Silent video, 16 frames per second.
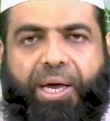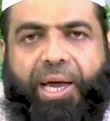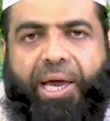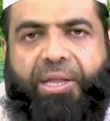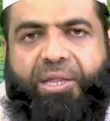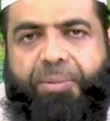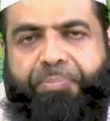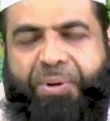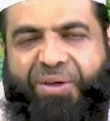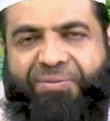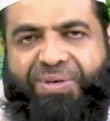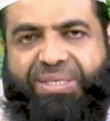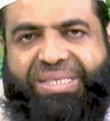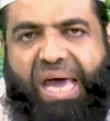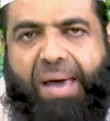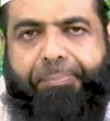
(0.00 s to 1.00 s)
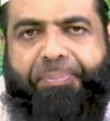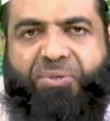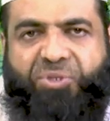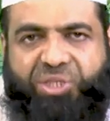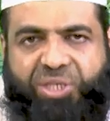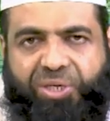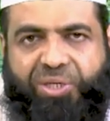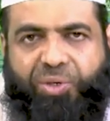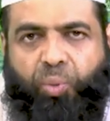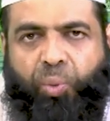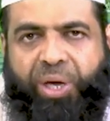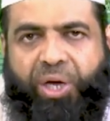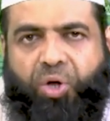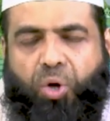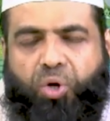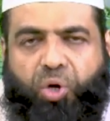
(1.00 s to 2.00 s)
In the previous episode,
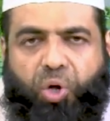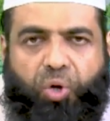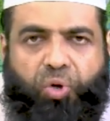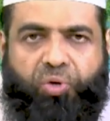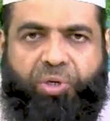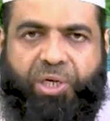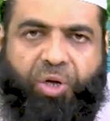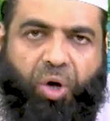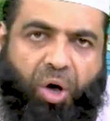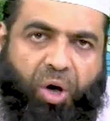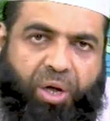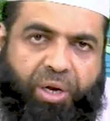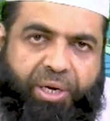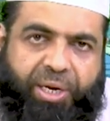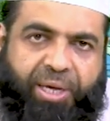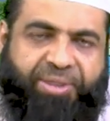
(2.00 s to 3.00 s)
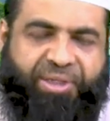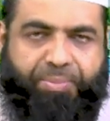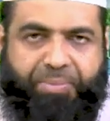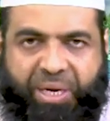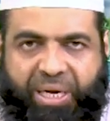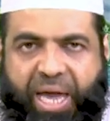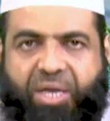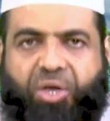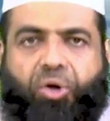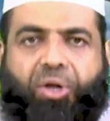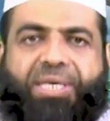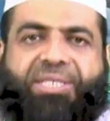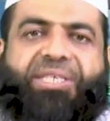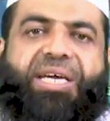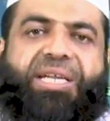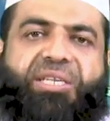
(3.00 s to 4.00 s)
we concluded on the
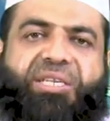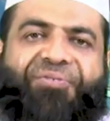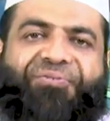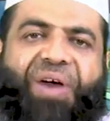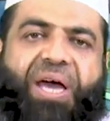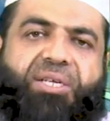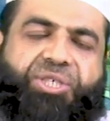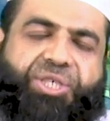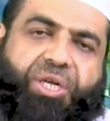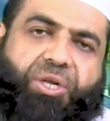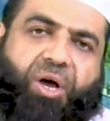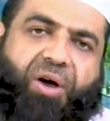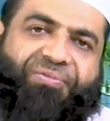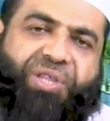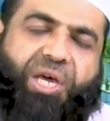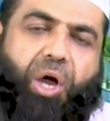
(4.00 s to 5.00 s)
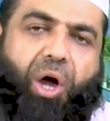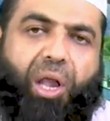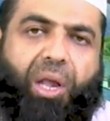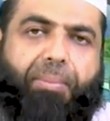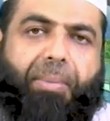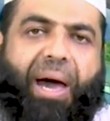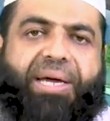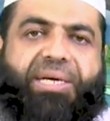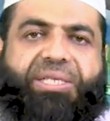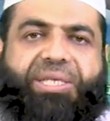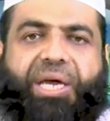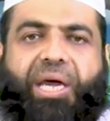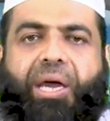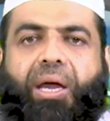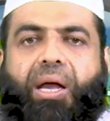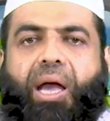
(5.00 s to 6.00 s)
miraculous intervention of the
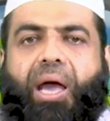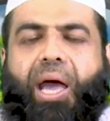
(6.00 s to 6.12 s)
Almighty